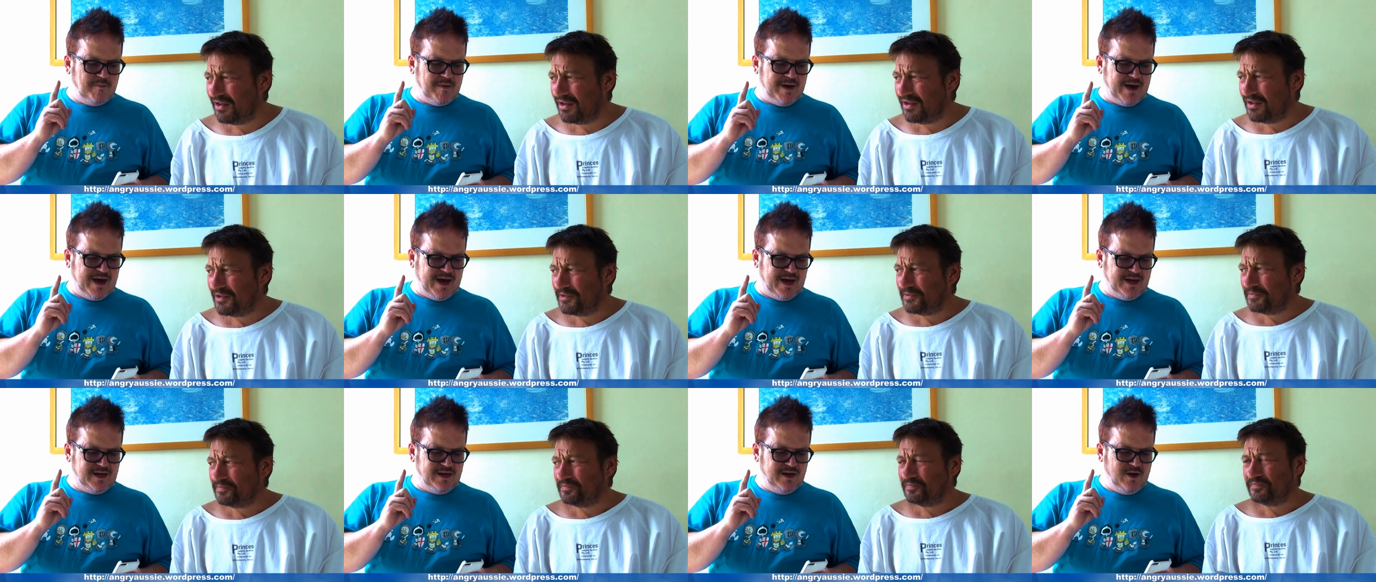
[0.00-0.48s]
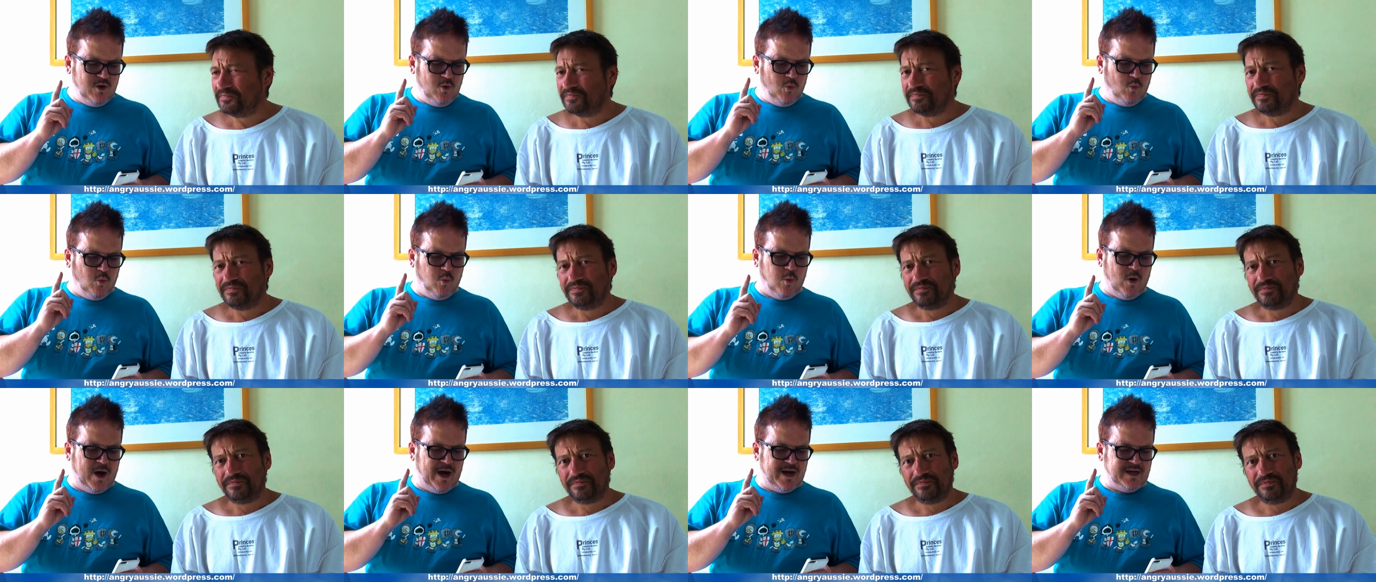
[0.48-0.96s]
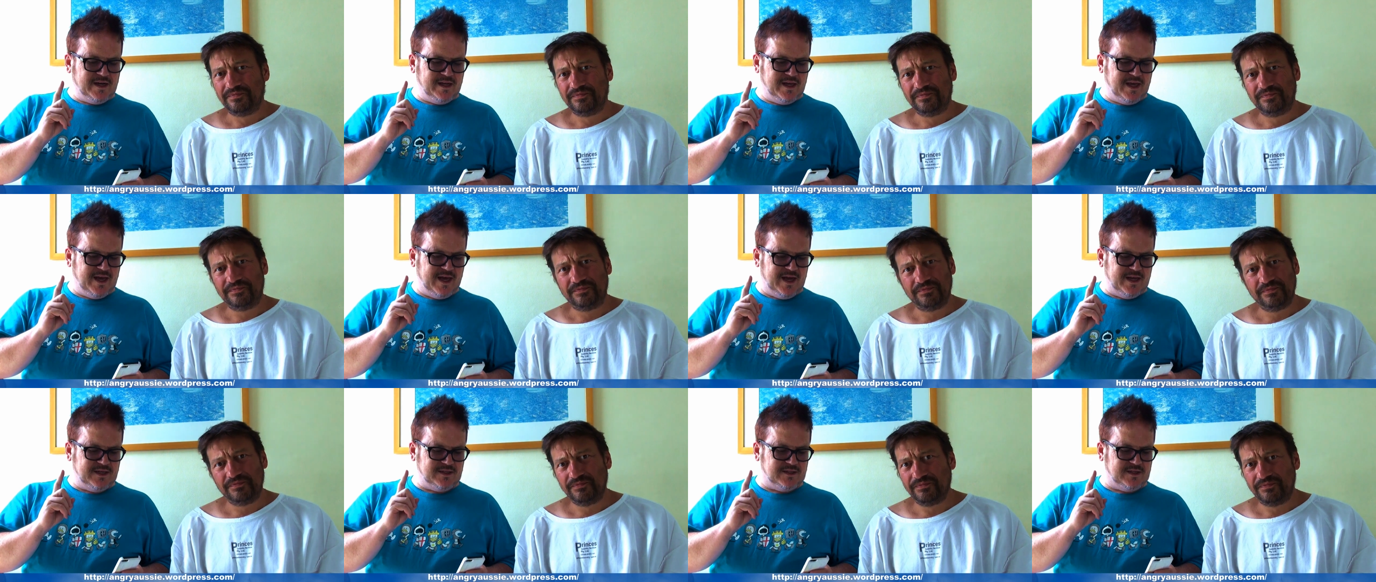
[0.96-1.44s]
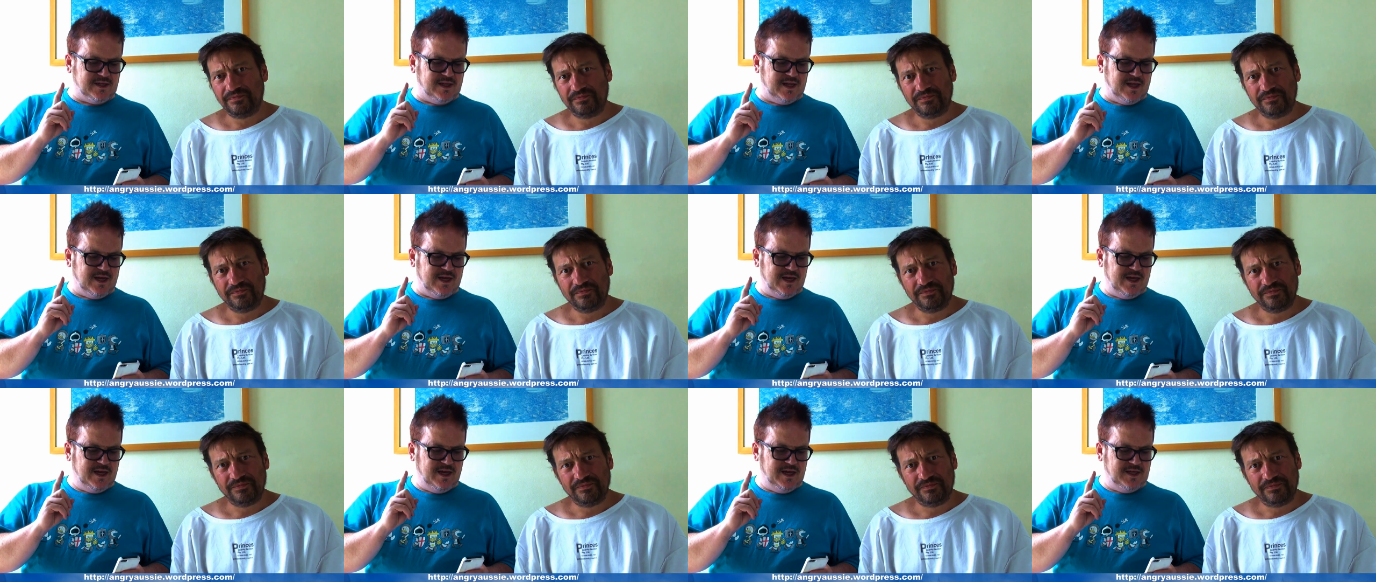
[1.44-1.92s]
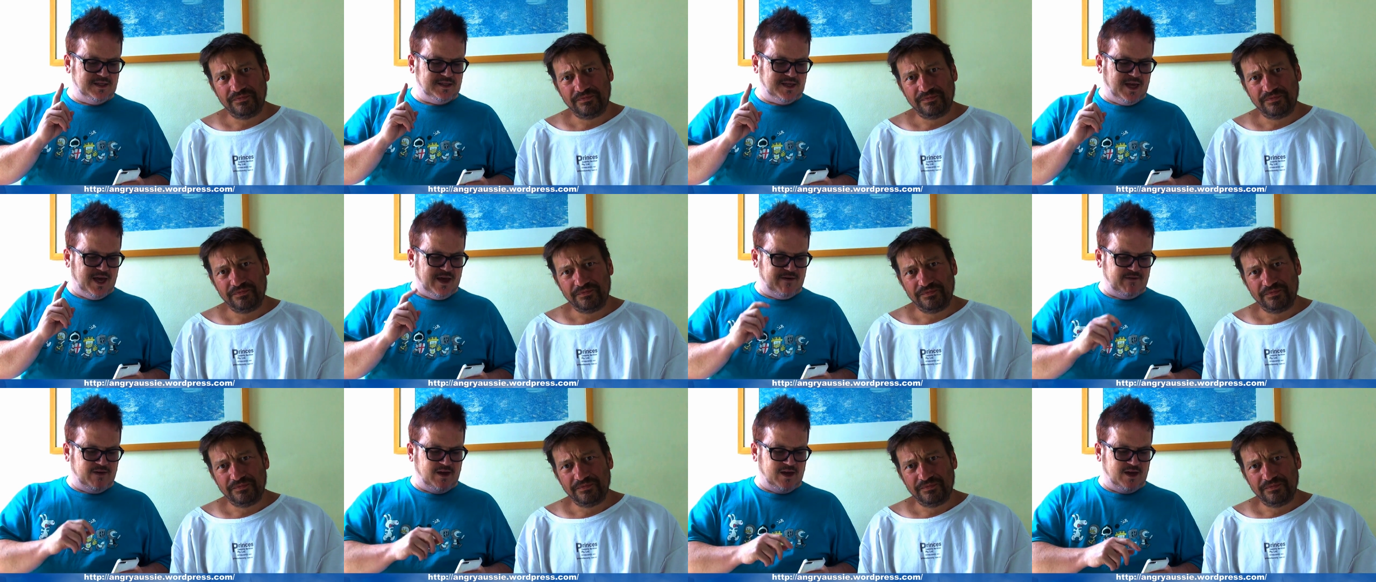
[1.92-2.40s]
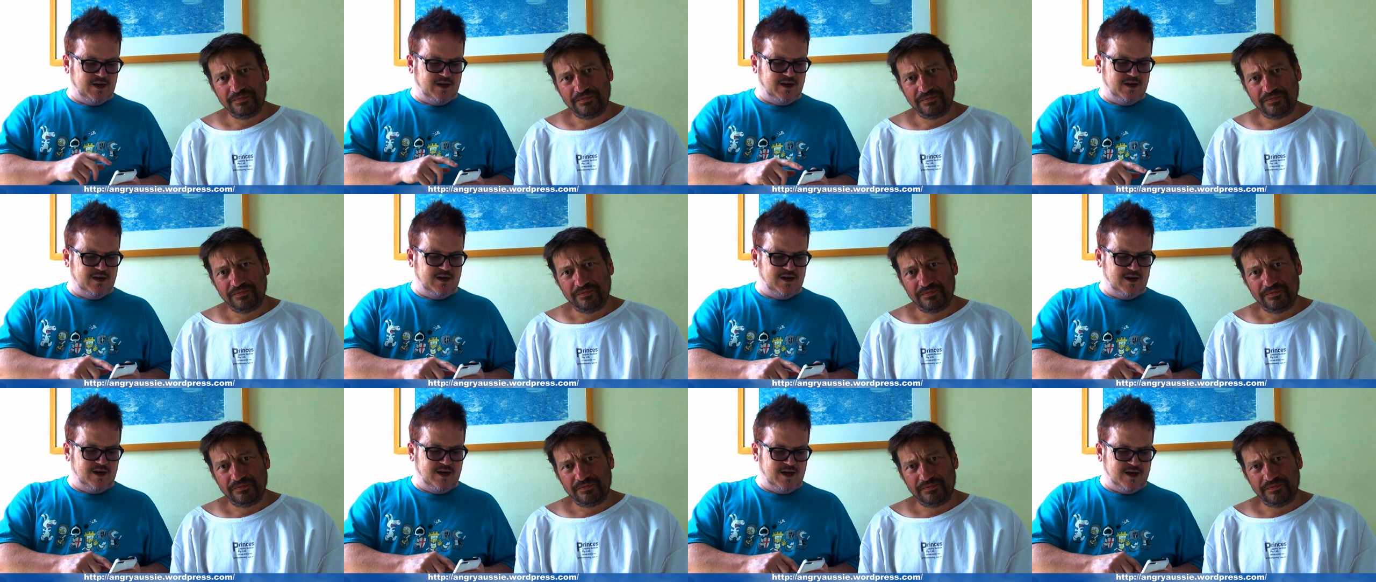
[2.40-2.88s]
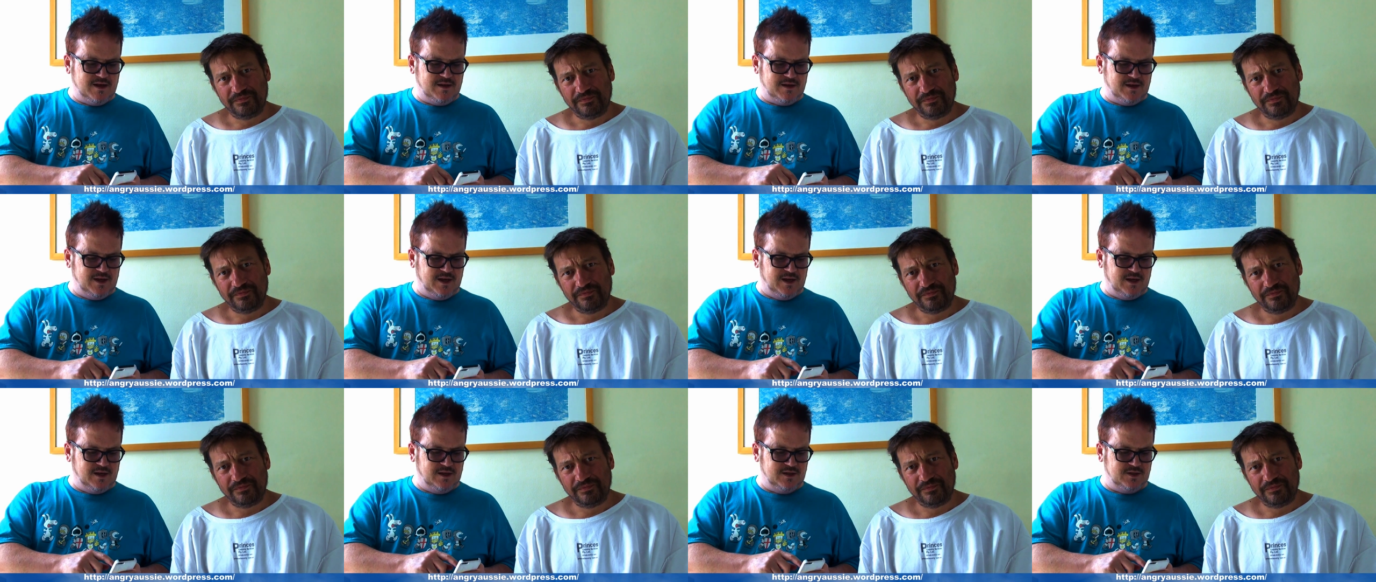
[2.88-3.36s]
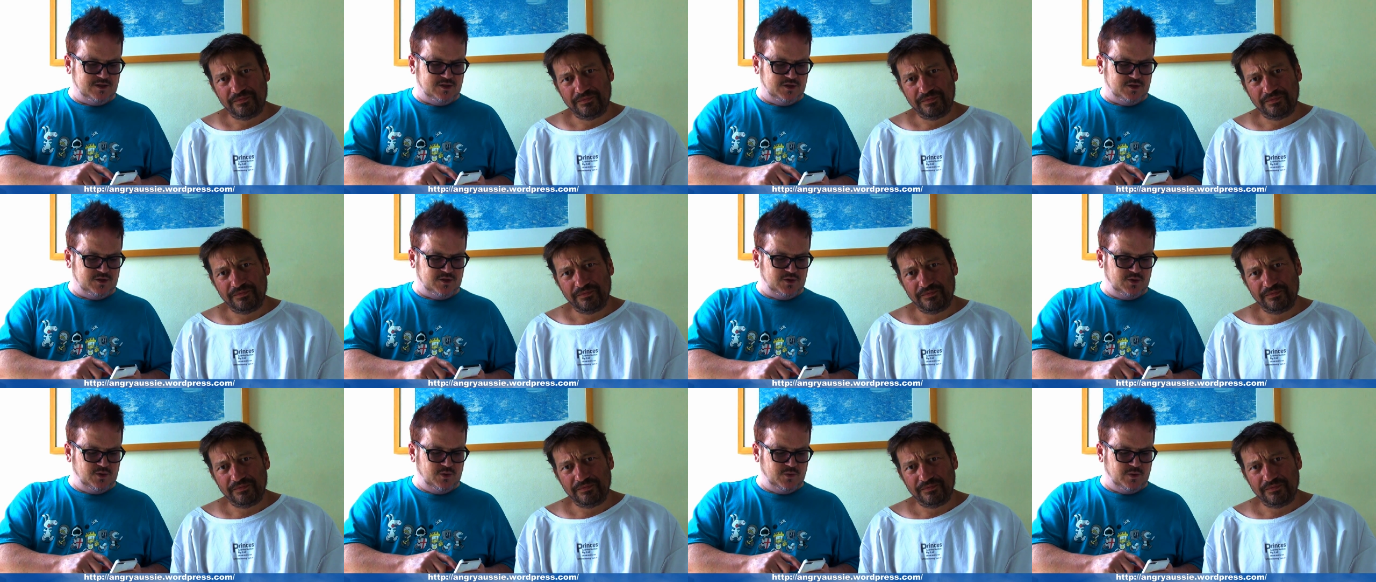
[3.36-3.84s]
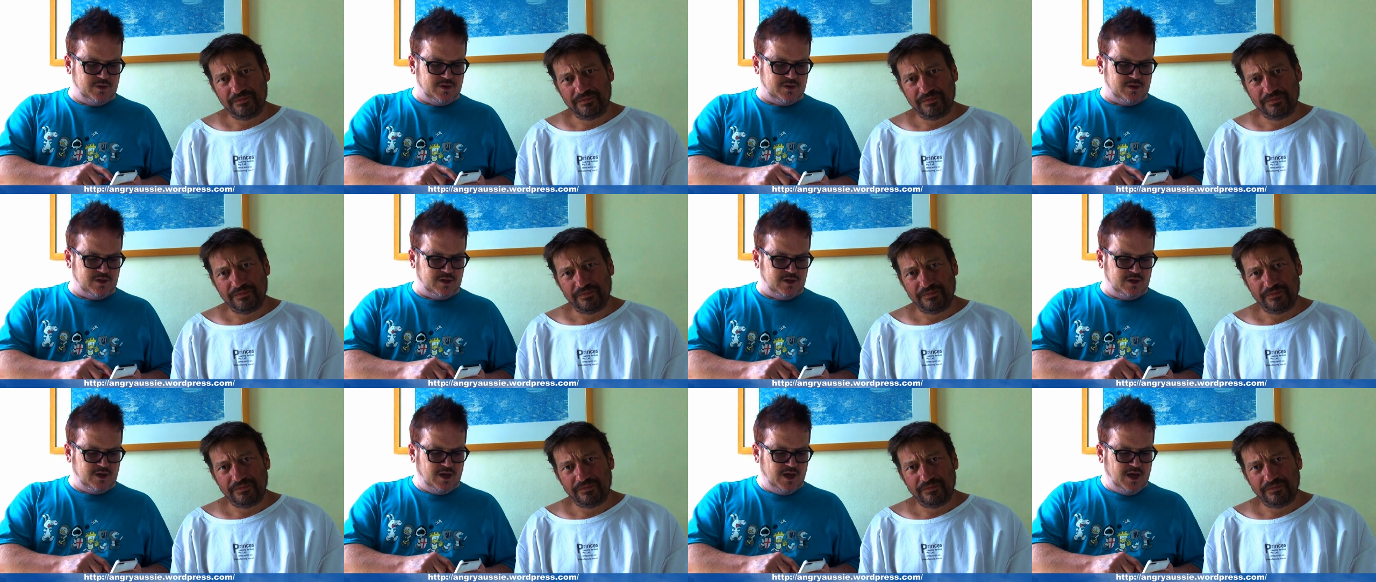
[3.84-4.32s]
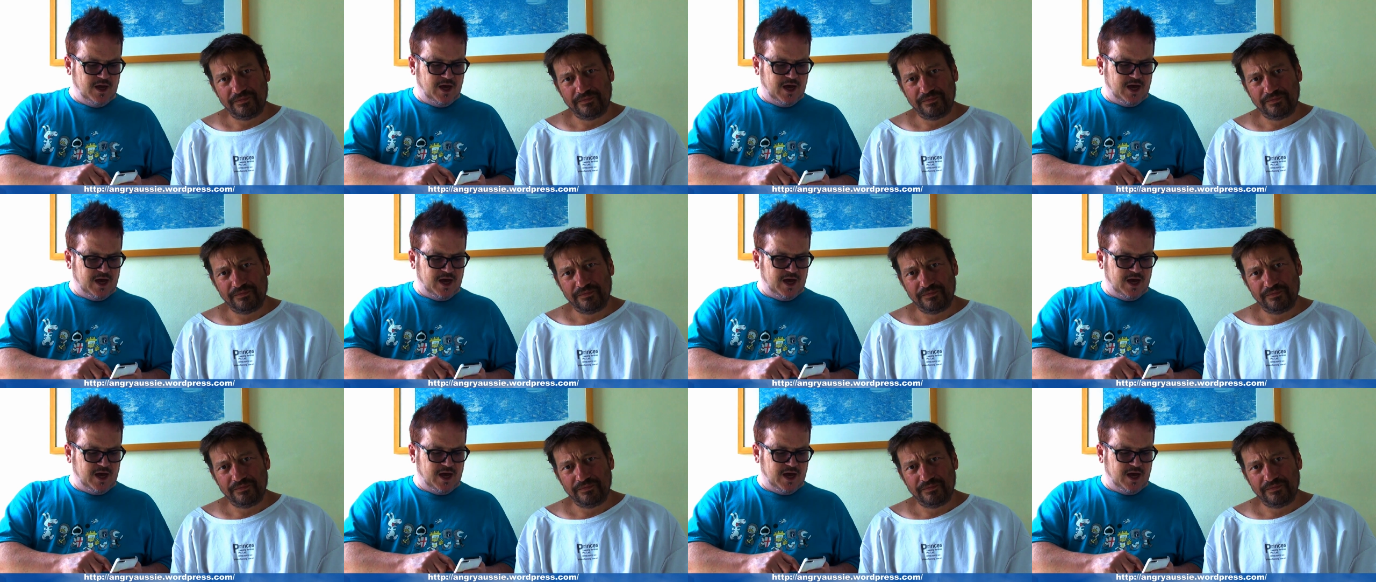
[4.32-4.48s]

Speaker 1: But one counsellor is having nothing to do with it